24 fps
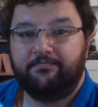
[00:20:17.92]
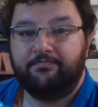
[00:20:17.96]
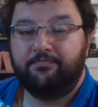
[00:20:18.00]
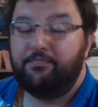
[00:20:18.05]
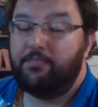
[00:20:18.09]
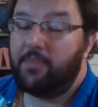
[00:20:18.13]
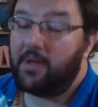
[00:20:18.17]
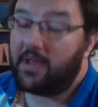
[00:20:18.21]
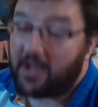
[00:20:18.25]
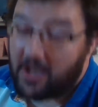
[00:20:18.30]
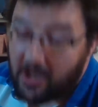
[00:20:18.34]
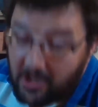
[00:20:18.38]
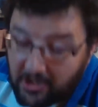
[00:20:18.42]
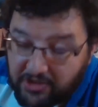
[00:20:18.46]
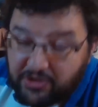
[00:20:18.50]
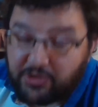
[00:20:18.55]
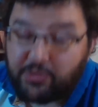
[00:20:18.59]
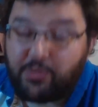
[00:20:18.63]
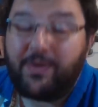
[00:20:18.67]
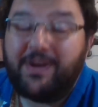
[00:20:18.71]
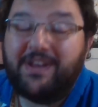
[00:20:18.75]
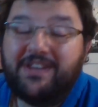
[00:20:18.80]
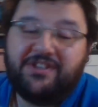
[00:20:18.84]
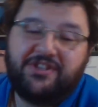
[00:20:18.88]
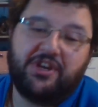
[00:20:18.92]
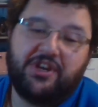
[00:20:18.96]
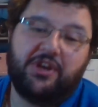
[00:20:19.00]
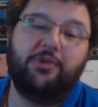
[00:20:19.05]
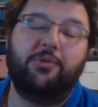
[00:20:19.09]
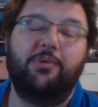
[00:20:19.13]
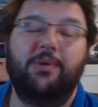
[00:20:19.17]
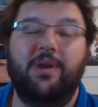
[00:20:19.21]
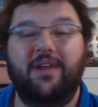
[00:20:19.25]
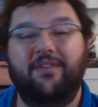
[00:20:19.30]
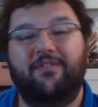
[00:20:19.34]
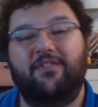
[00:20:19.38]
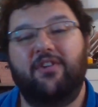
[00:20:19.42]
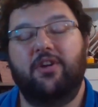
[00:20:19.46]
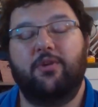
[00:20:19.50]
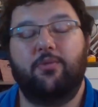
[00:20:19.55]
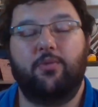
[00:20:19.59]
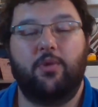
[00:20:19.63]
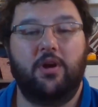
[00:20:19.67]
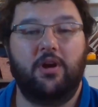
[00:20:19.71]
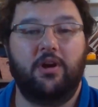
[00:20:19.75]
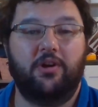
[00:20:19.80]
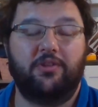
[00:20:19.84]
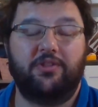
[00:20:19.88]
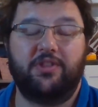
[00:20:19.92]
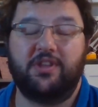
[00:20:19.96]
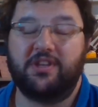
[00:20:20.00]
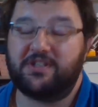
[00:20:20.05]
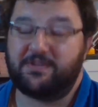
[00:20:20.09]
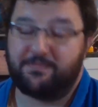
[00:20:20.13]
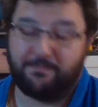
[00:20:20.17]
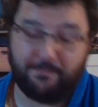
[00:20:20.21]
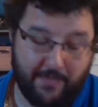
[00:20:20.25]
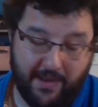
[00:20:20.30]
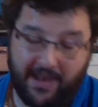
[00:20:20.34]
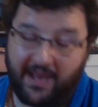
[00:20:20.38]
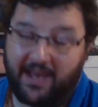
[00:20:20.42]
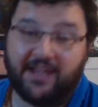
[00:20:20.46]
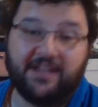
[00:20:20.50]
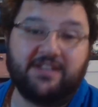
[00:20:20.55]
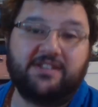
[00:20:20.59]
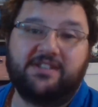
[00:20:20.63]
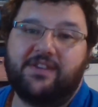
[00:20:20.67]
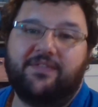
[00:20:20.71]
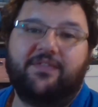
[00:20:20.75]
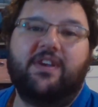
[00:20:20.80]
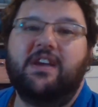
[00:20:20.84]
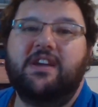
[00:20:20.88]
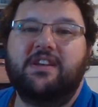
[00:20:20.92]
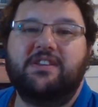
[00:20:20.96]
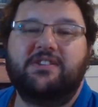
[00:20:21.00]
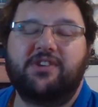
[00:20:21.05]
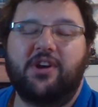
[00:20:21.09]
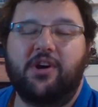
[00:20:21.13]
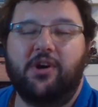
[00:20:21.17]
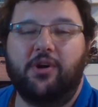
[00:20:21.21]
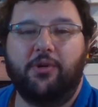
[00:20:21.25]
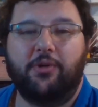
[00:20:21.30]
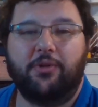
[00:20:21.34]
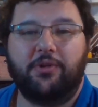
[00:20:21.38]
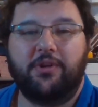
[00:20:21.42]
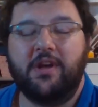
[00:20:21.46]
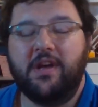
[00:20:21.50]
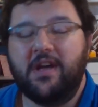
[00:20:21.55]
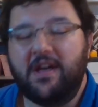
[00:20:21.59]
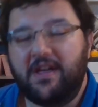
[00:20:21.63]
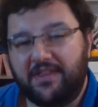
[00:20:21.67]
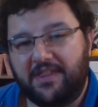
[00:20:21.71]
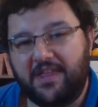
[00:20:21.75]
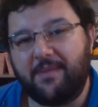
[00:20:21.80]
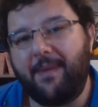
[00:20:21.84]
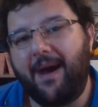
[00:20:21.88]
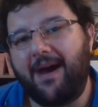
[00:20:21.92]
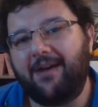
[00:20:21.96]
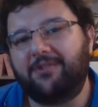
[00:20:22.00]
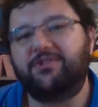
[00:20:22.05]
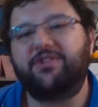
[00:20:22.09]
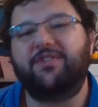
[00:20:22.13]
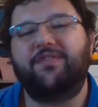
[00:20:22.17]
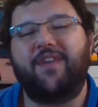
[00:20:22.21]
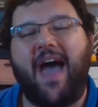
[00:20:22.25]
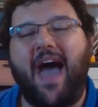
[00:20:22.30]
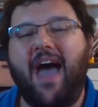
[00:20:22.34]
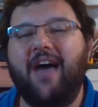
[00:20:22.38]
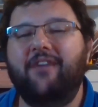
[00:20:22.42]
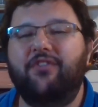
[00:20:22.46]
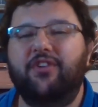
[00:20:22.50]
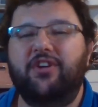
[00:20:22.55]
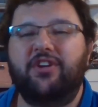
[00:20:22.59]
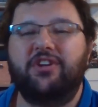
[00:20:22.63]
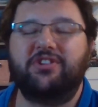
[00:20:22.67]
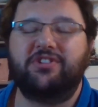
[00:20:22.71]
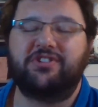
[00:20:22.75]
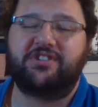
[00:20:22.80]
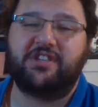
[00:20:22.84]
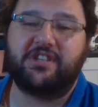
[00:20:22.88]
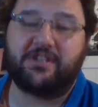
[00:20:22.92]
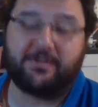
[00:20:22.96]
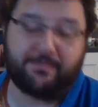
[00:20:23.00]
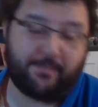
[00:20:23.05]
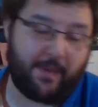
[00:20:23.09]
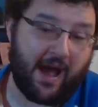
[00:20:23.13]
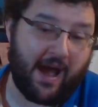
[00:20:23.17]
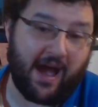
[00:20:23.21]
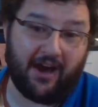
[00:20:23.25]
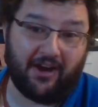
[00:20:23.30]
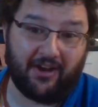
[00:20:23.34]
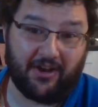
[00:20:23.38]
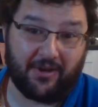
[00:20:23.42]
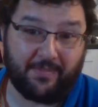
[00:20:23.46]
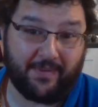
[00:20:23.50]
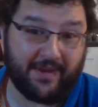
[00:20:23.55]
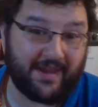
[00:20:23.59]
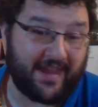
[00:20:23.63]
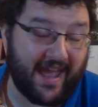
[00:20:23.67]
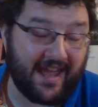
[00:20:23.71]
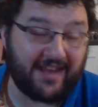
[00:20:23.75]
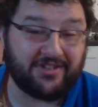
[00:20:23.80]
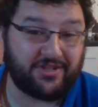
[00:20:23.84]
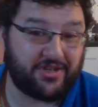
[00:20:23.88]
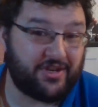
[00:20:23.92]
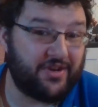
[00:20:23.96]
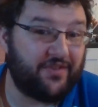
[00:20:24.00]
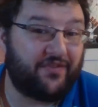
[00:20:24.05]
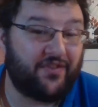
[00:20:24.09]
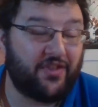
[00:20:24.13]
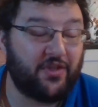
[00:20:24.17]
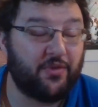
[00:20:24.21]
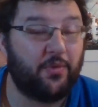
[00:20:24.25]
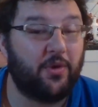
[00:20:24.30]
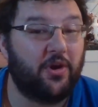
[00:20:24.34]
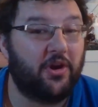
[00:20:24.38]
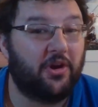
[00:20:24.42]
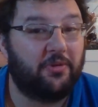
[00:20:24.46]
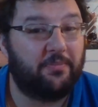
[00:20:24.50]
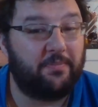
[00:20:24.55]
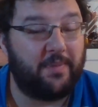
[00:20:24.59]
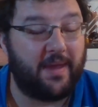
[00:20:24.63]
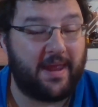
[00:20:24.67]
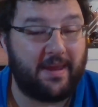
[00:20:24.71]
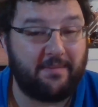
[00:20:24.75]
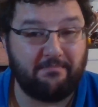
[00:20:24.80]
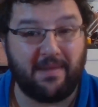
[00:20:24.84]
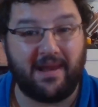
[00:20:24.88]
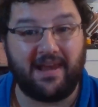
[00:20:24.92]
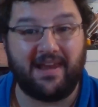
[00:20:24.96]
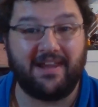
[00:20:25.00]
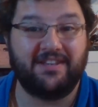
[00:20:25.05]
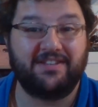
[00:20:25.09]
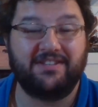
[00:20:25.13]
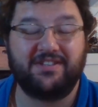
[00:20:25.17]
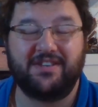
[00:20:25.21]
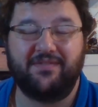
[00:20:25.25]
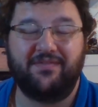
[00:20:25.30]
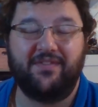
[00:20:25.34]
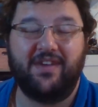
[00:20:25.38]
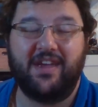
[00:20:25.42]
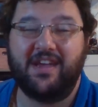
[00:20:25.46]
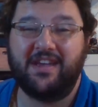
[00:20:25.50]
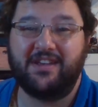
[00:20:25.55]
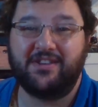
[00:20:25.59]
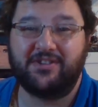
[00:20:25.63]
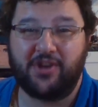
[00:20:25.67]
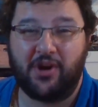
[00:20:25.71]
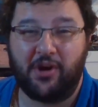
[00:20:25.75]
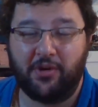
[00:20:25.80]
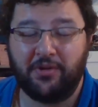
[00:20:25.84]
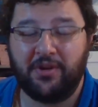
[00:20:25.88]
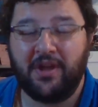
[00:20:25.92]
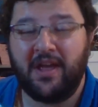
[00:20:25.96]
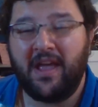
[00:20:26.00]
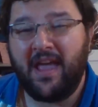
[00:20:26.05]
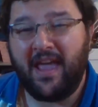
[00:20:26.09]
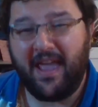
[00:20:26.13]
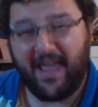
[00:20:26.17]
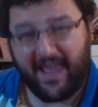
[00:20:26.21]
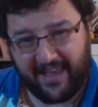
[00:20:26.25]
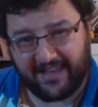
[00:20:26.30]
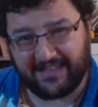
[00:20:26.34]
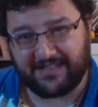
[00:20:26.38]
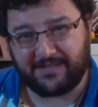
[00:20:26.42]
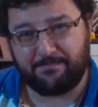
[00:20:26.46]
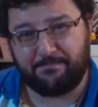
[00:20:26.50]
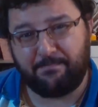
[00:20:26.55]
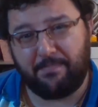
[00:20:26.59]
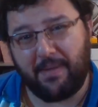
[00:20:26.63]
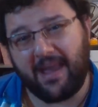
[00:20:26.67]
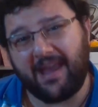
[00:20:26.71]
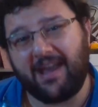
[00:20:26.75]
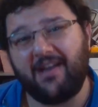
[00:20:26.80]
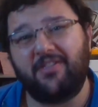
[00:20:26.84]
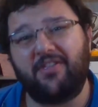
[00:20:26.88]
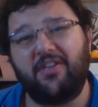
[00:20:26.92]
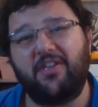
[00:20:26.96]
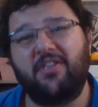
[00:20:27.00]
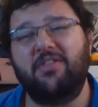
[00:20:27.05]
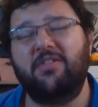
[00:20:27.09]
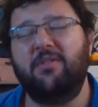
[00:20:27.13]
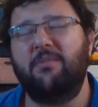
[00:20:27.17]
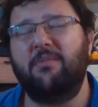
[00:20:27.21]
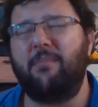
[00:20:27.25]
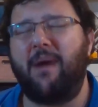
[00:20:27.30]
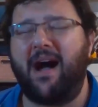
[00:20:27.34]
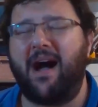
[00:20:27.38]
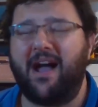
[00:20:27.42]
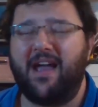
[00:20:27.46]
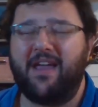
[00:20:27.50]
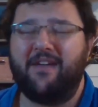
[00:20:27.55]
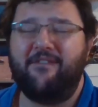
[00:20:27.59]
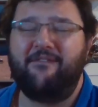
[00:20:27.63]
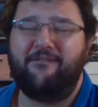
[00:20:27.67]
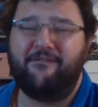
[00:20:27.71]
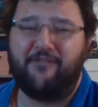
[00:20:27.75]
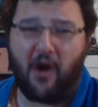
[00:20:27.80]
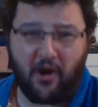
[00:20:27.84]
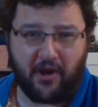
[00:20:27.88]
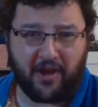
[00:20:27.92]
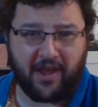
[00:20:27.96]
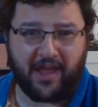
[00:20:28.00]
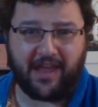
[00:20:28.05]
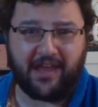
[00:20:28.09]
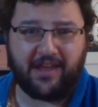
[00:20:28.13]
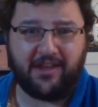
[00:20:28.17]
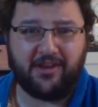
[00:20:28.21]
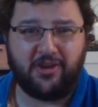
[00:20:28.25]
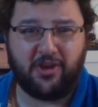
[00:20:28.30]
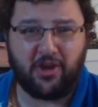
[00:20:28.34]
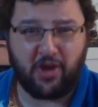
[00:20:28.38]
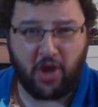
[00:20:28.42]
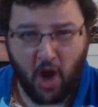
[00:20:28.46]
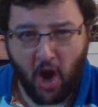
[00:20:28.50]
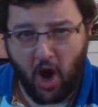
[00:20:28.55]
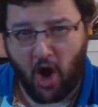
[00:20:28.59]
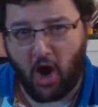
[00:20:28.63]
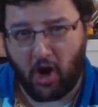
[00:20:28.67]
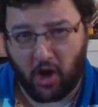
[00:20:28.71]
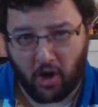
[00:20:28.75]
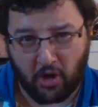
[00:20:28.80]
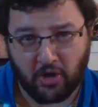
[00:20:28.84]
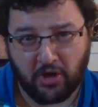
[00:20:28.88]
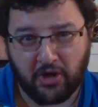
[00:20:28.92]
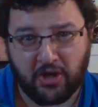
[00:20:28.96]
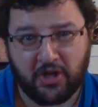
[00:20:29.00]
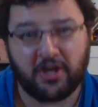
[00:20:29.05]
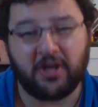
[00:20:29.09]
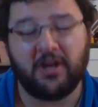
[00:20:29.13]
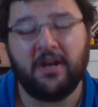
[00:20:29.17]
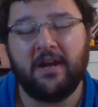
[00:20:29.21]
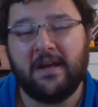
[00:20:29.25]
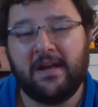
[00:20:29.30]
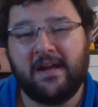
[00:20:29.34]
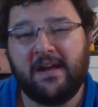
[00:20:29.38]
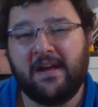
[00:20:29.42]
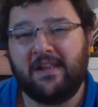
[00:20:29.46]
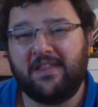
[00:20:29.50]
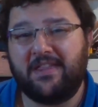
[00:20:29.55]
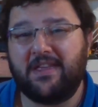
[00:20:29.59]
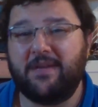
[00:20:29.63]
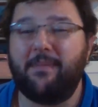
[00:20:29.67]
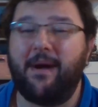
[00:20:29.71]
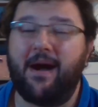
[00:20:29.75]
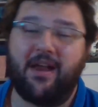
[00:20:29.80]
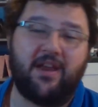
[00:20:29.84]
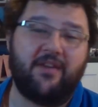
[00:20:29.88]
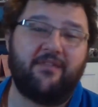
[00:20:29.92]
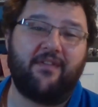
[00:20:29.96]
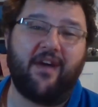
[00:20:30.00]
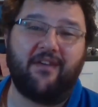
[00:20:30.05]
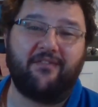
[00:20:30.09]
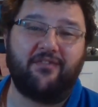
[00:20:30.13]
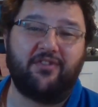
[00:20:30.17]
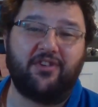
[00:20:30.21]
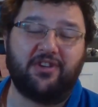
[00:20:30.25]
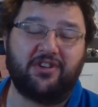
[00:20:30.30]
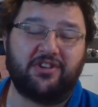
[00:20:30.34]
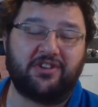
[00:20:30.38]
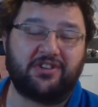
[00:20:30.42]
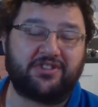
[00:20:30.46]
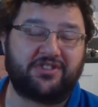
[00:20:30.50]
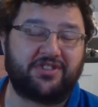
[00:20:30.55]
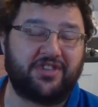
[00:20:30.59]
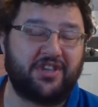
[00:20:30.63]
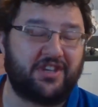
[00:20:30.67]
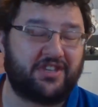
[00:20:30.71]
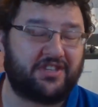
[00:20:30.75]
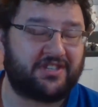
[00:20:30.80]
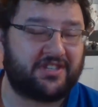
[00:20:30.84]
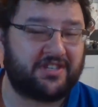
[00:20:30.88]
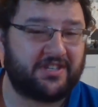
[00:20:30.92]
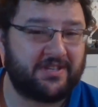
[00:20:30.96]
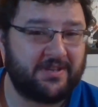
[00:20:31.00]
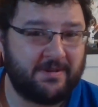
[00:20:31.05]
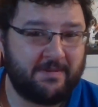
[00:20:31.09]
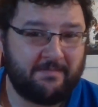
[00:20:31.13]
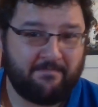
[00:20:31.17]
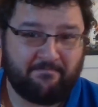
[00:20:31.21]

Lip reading: Because we do live in a world that's millions of years old, the amount of evidence that's piled up against you for the world being millions of years old is bigger than my fucking cock. The amount of evidence that's